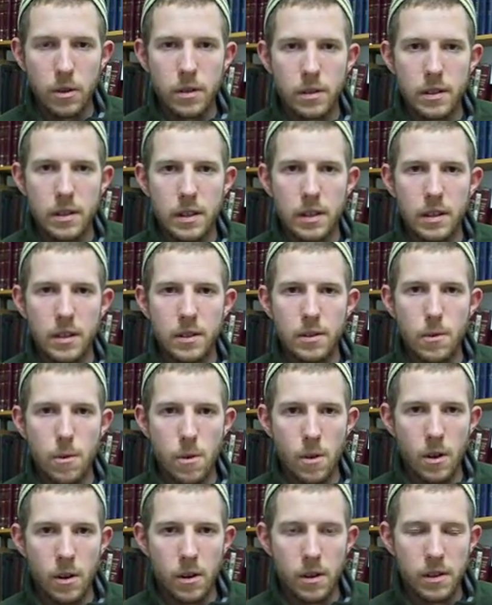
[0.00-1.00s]
The
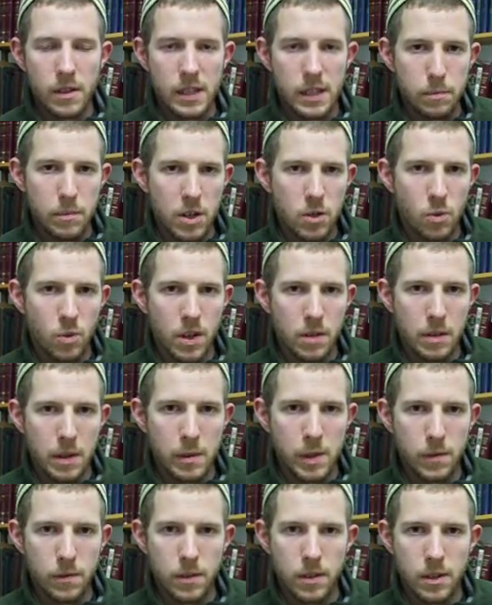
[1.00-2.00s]
Torah, the special
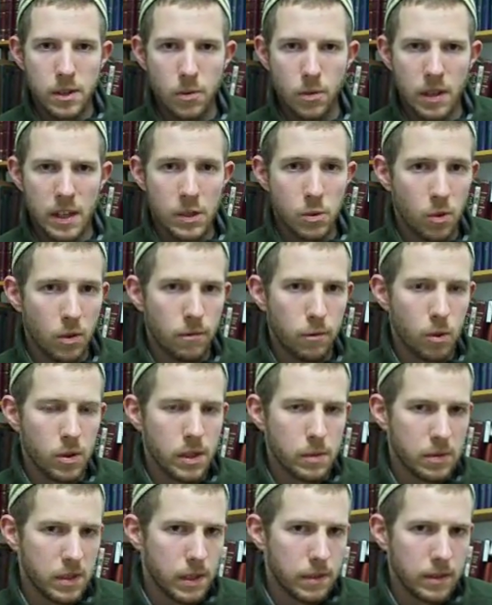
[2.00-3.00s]
commandments for the Israelites, were for a
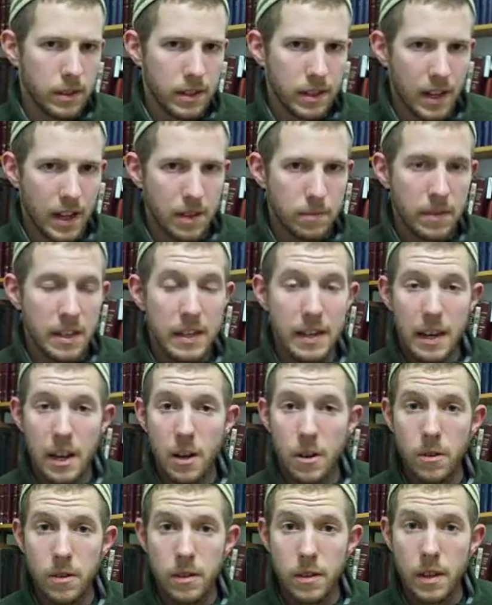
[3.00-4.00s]
specific time, and
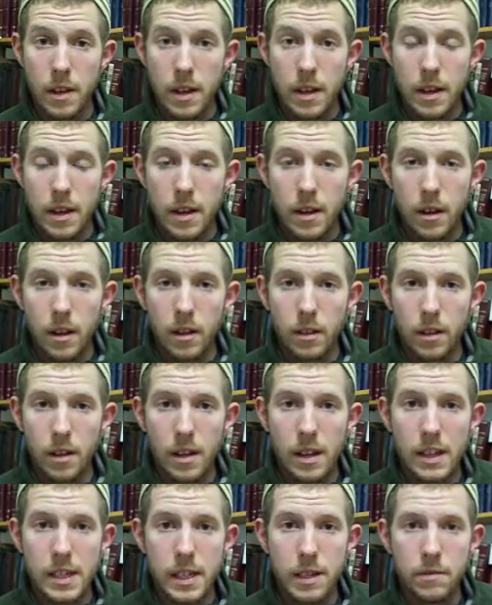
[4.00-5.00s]
now Allah
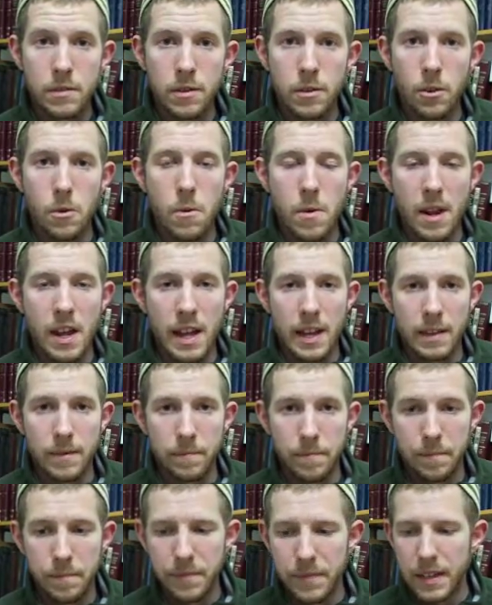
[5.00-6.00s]
has given the Quran.
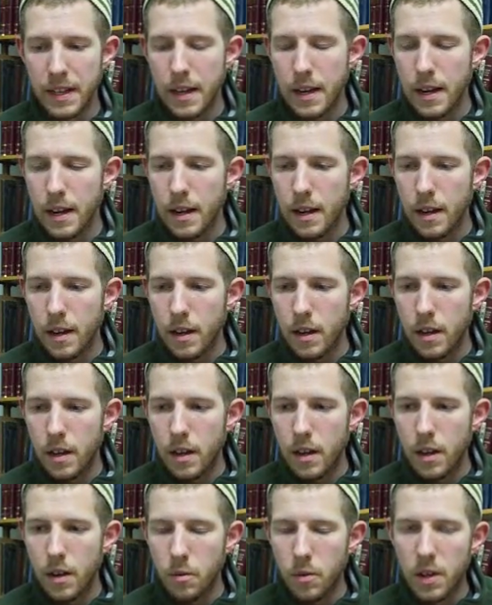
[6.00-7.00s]

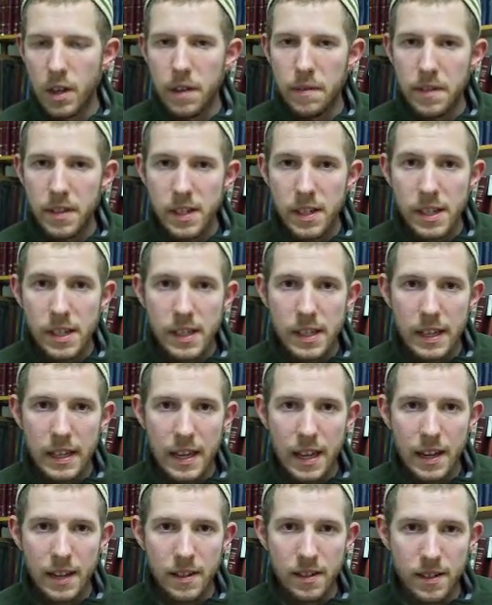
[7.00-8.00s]
Well, if this is the
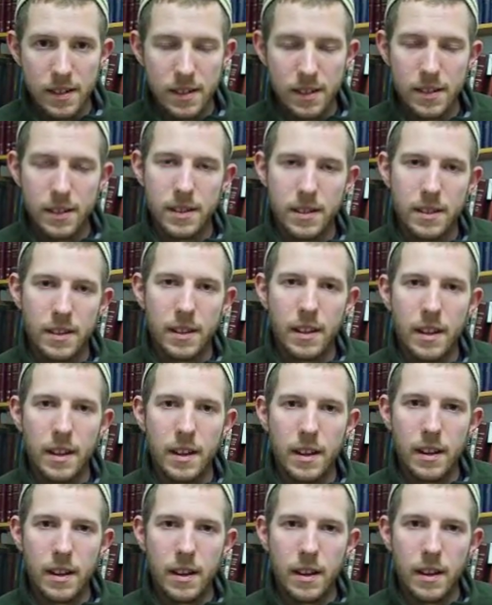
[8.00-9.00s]
case,
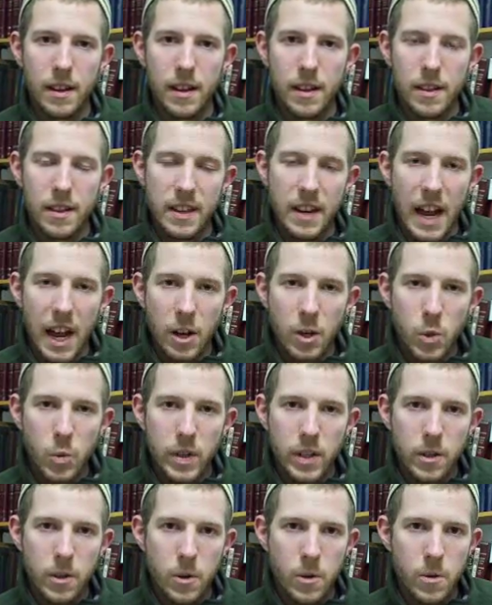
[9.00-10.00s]
then how do we
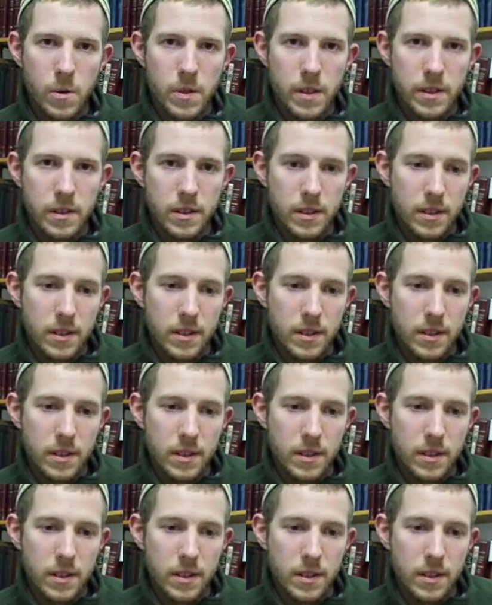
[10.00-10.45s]
know that